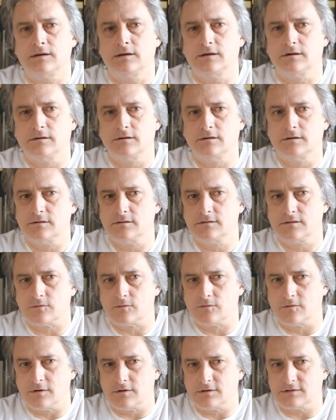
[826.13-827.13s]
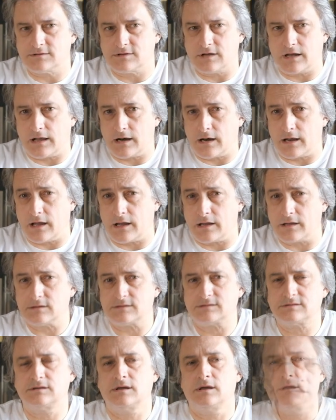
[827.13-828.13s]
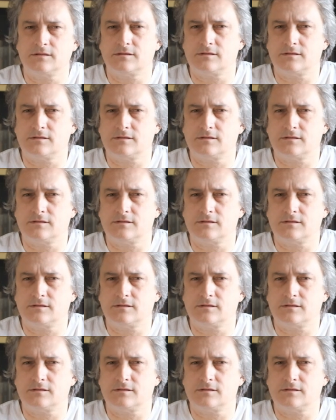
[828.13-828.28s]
there was alliance.